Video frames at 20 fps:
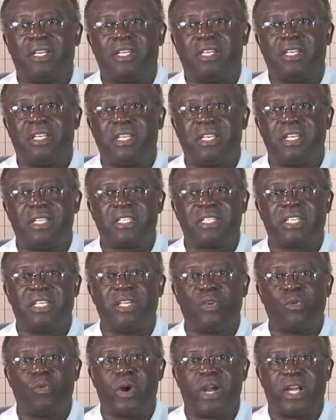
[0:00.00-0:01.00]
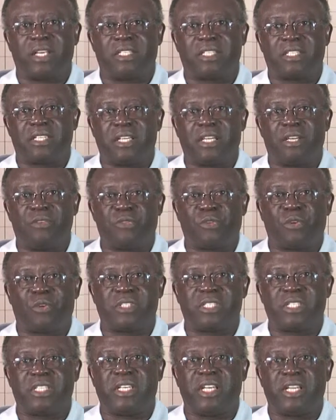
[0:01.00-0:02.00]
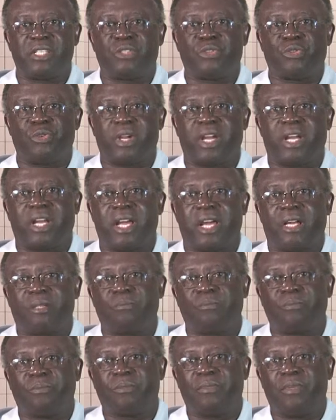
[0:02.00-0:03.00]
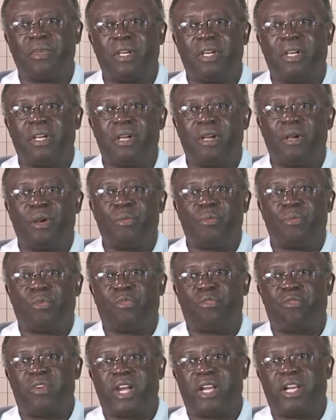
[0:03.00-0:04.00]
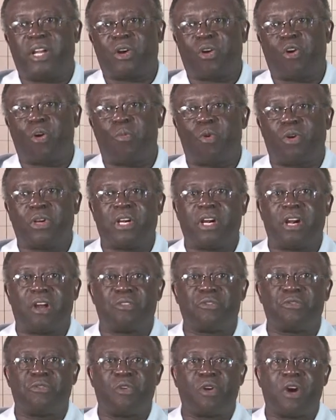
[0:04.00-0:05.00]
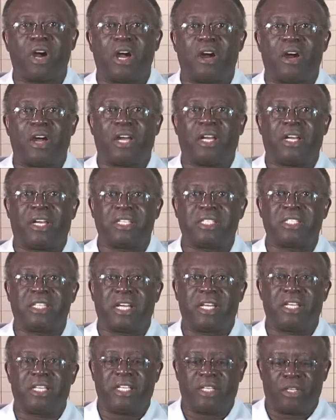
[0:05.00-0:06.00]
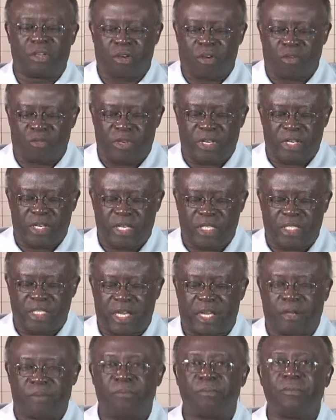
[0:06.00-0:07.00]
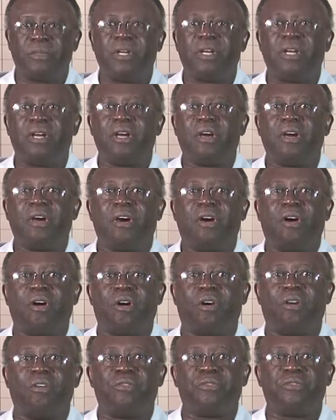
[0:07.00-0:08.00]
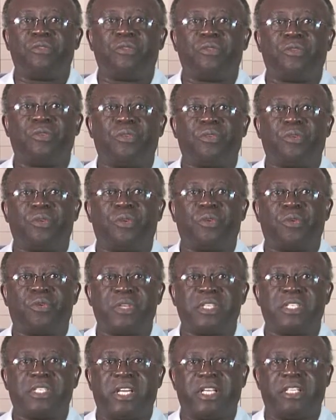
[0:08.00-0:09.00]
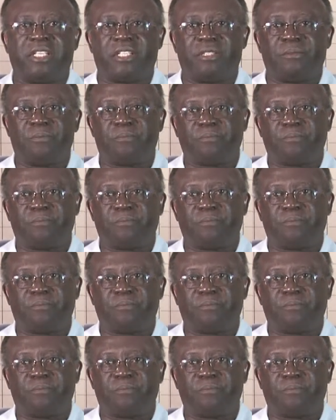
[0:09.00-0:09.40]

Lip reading: These keywords, if considered together, provide a common ground for our understanding of the nature of research.